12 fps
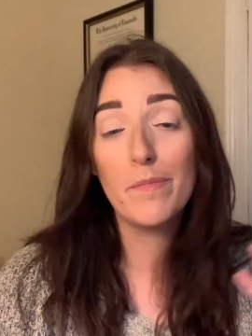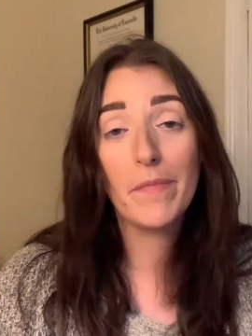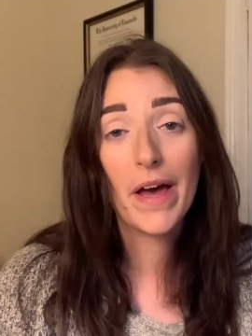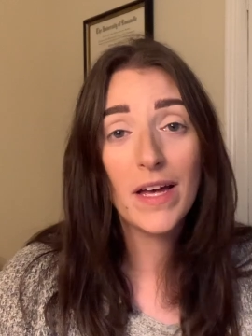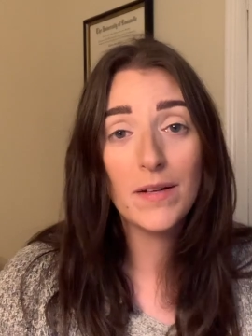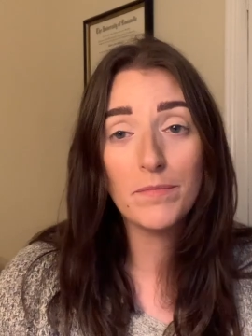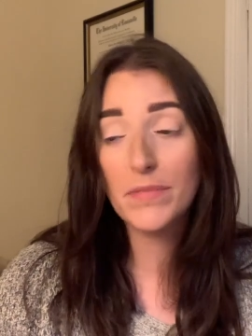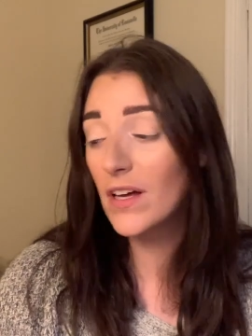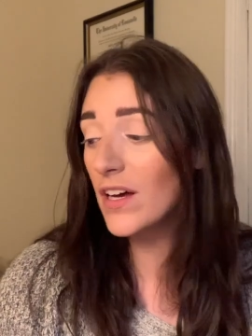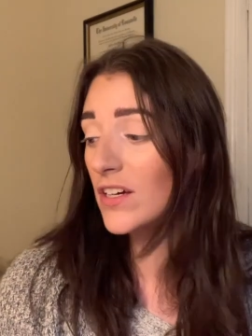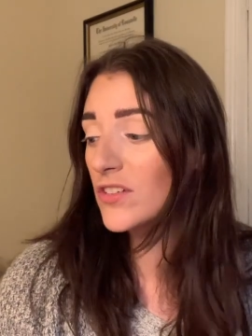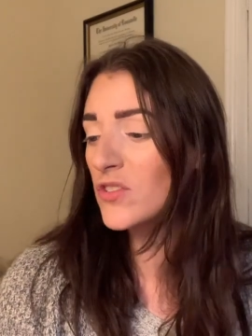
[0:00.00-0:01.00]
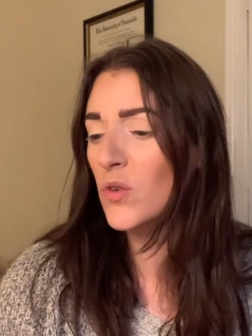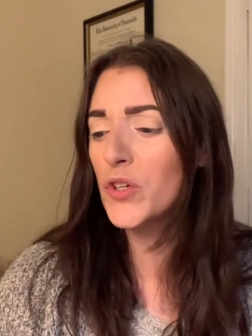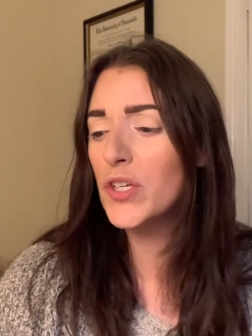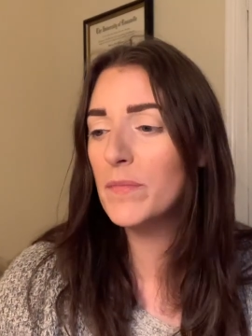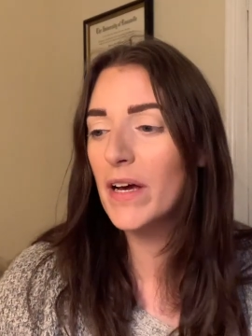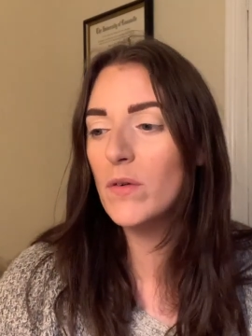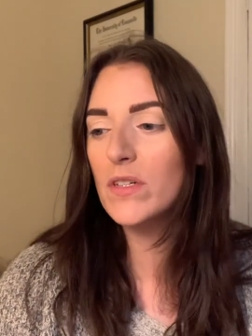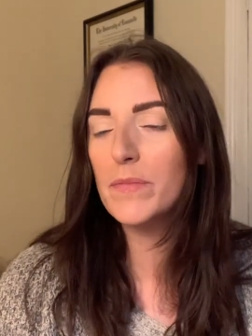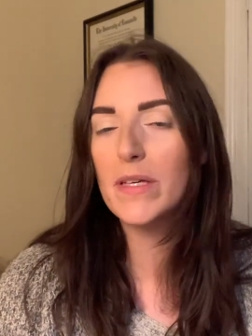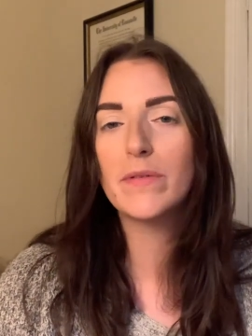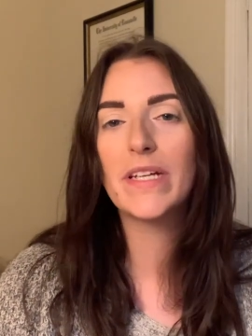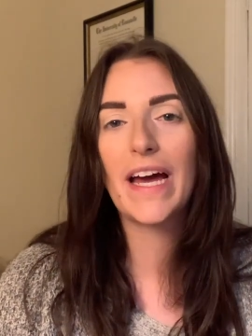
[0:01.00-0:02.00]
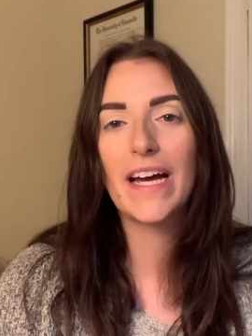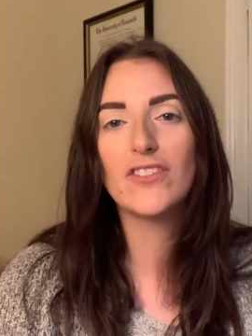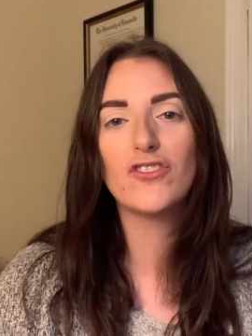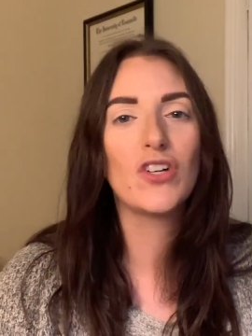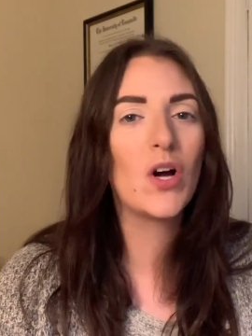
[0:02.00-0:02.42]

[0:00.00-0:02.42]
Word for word: a matte blush or you might want to be able to add your